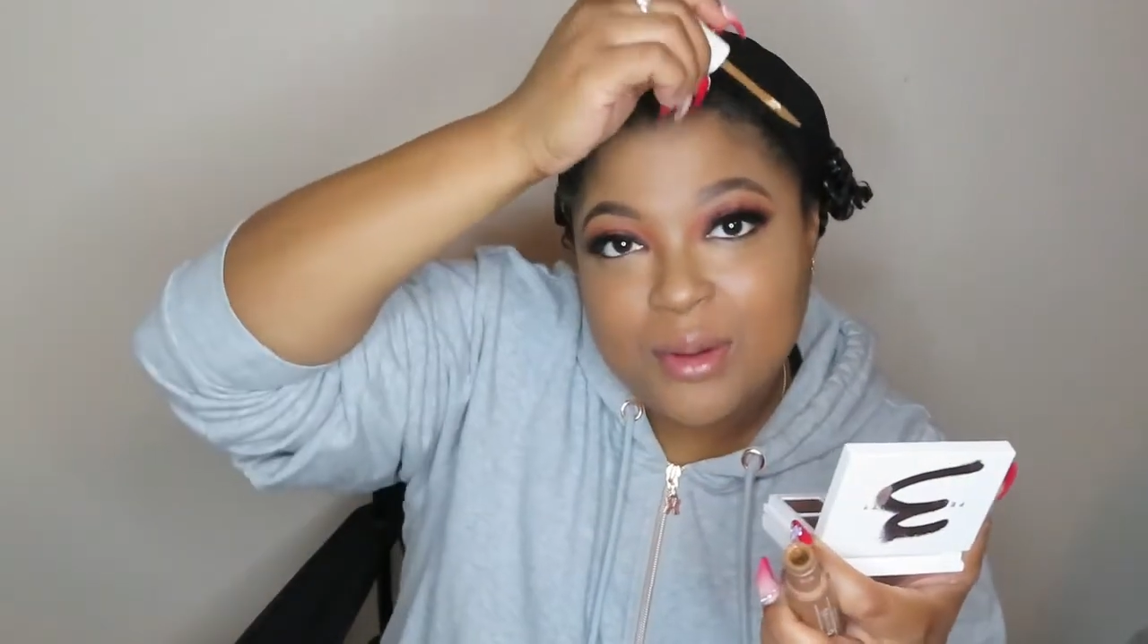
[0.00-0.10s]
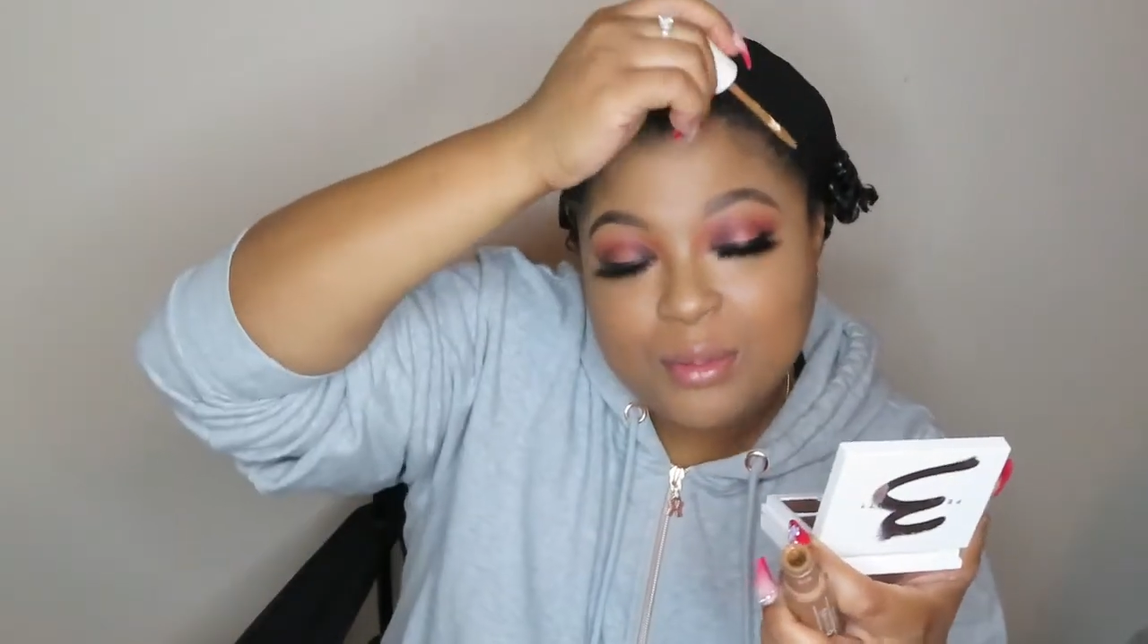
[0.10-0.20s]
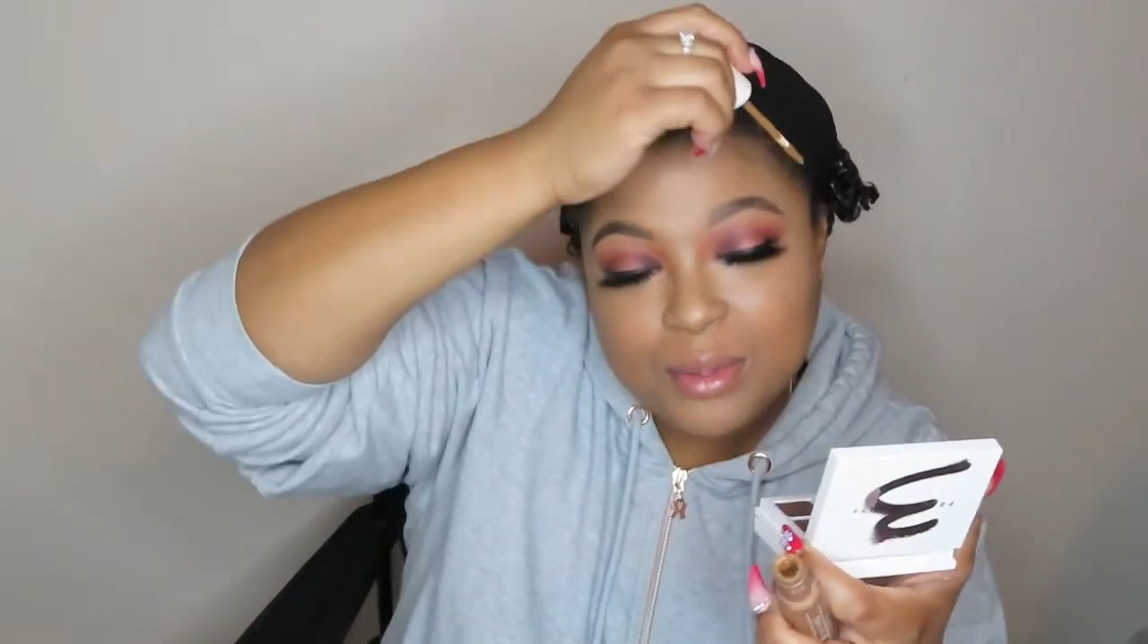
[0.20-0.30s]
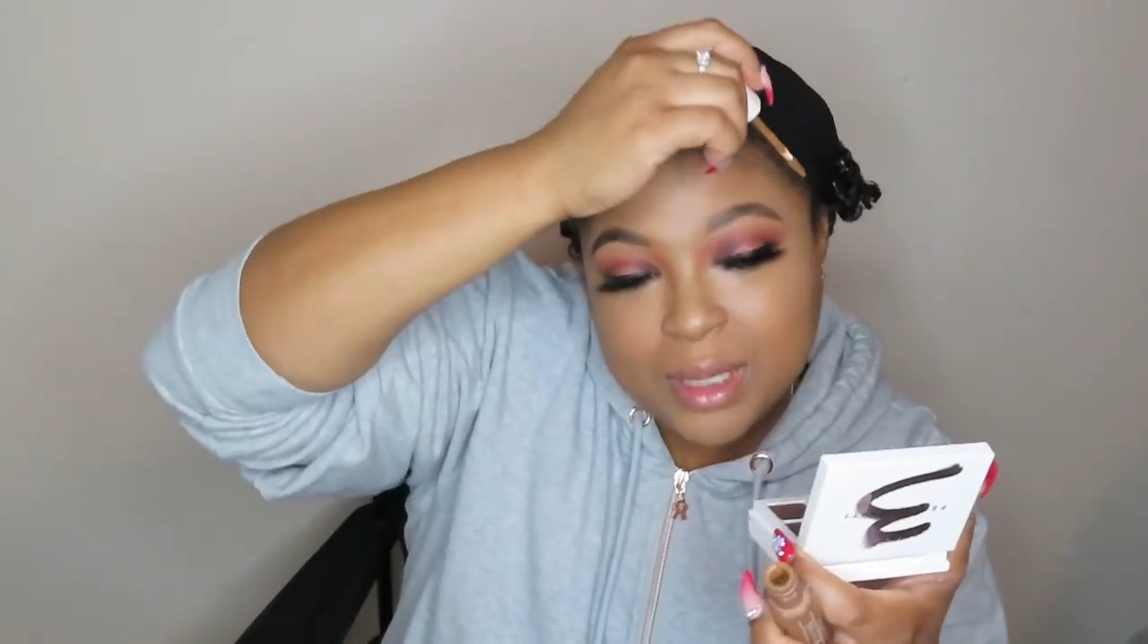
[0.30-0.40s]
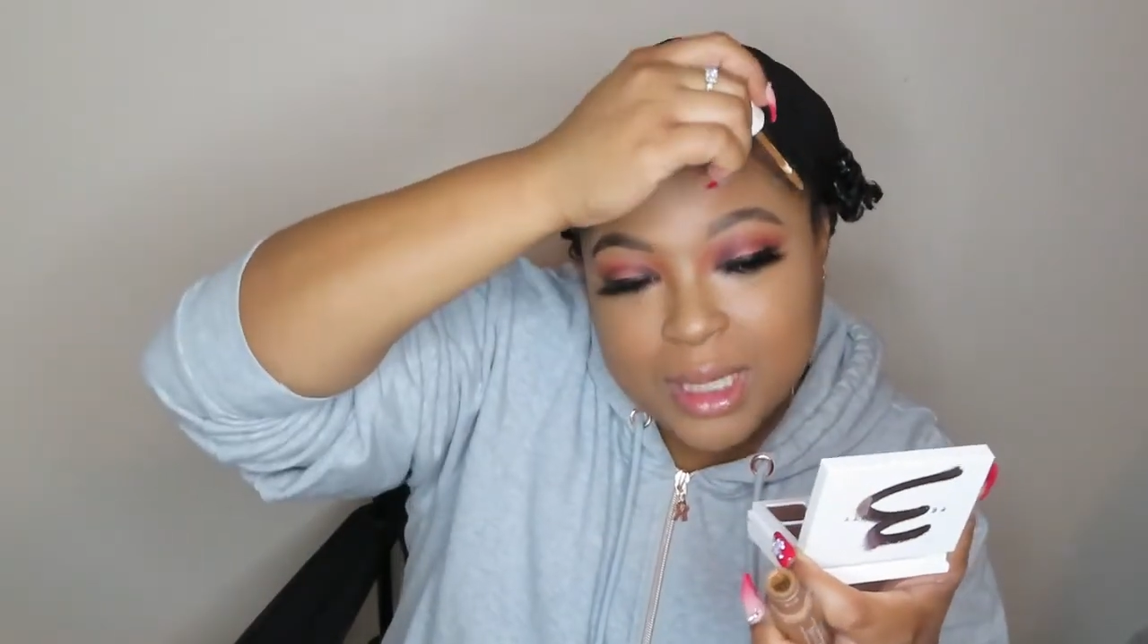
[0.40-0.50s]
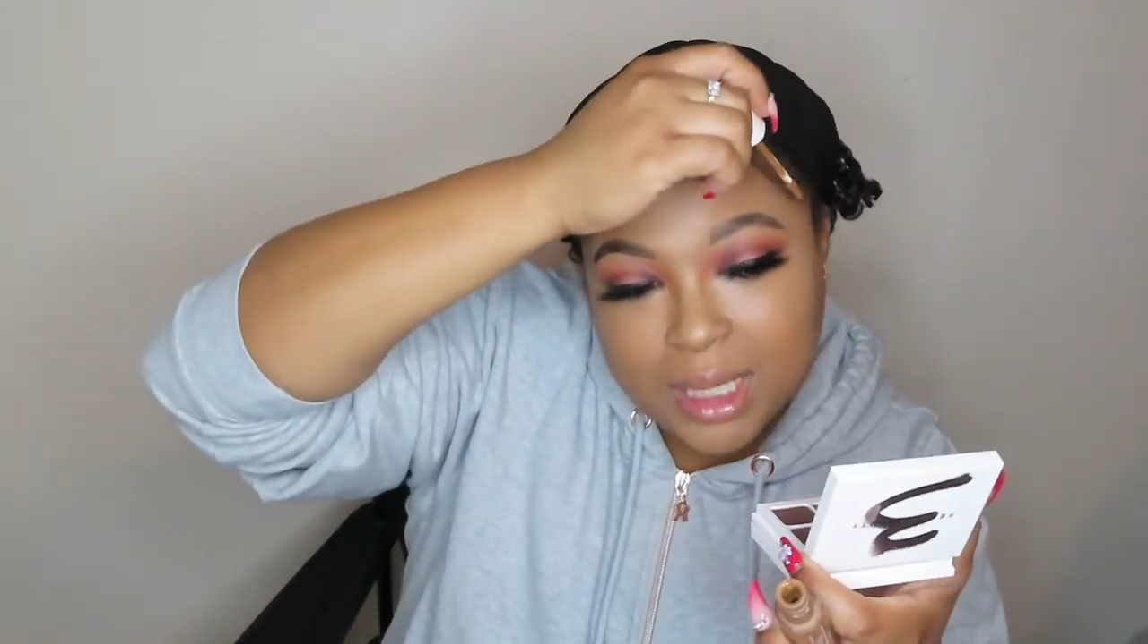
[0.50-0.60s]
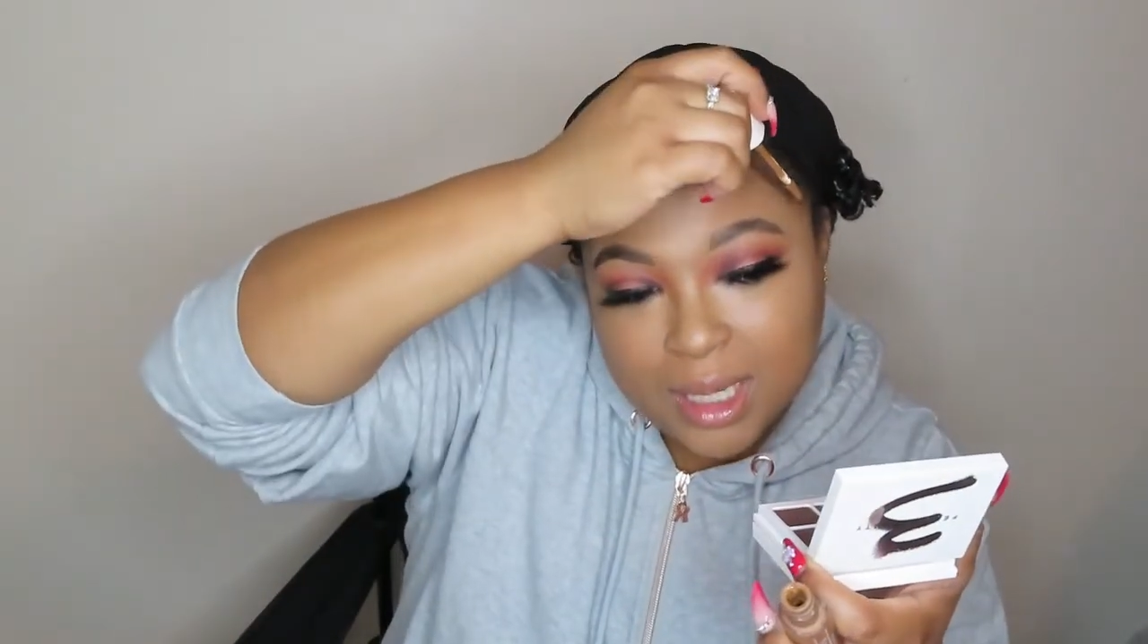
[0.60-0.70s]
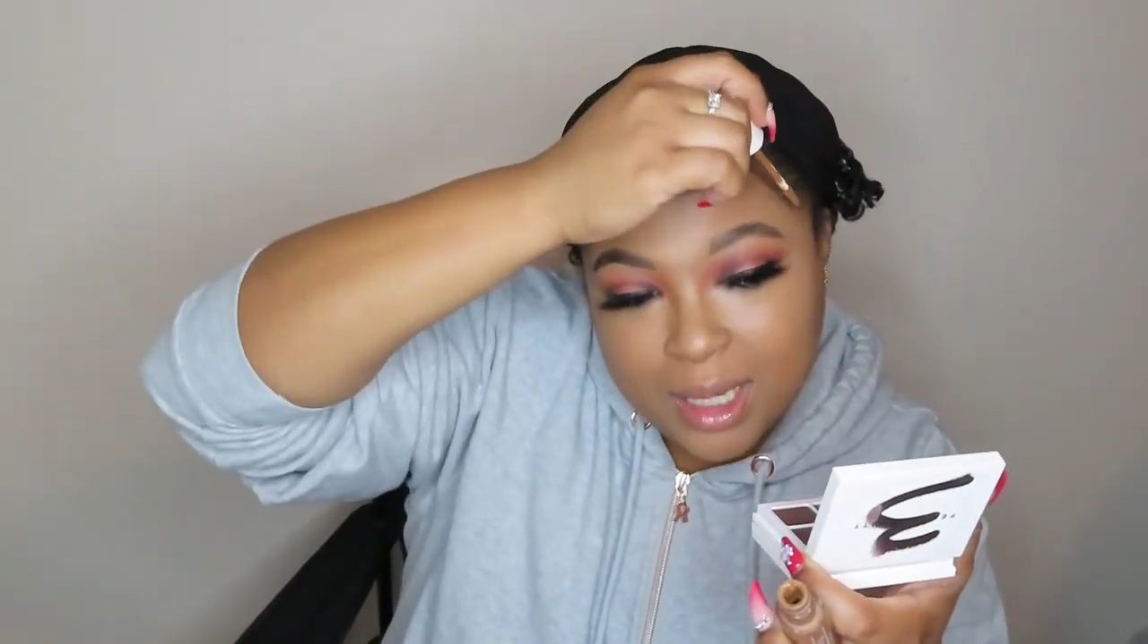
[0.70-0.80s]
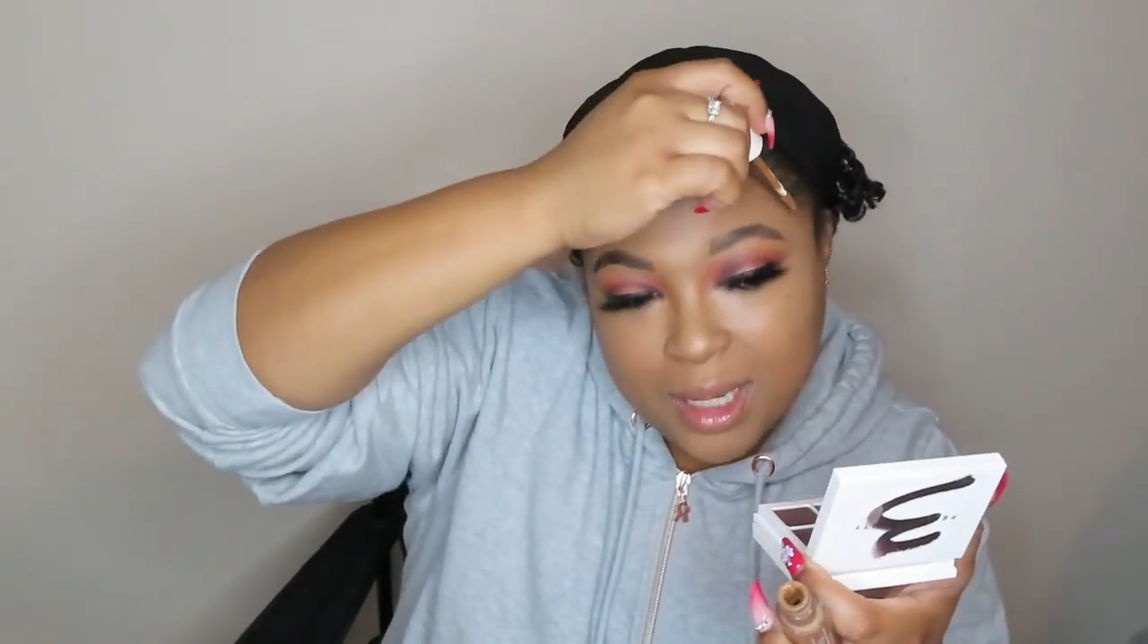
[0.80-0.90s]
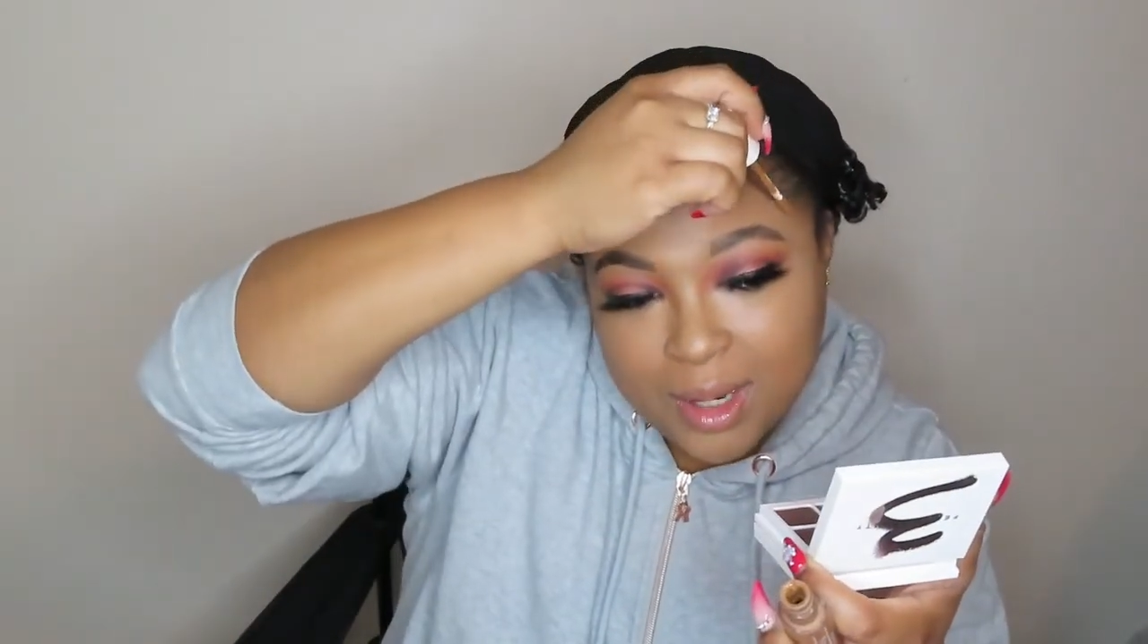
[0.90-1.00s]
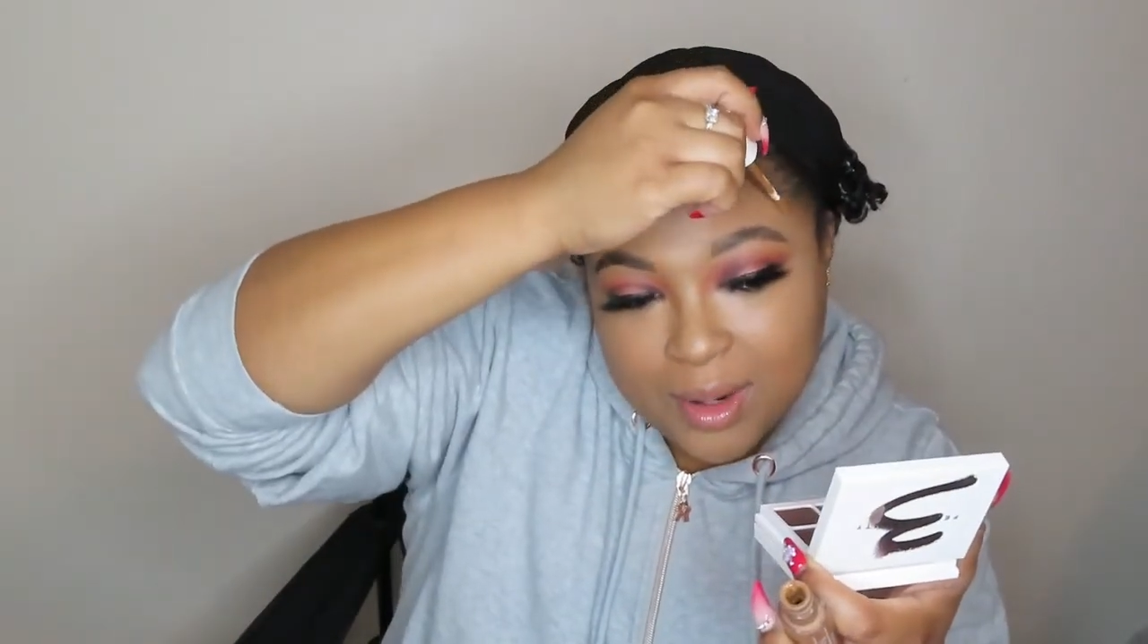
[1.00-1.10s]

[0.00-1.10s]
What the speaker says: a really